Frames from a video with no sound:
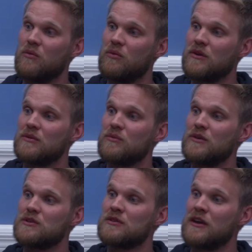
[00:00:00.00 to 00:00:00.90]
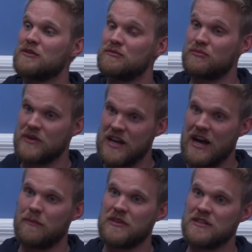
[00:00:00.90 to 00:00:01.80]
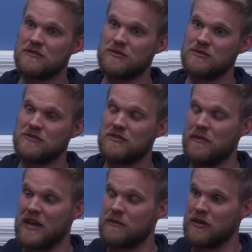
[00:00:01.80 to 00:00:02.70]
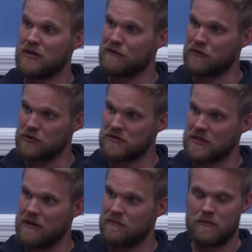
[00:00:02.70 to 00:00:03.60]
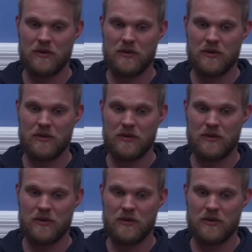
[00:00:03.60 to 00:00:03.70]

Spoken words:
We're trying to rehab these roads to make them into a forest again.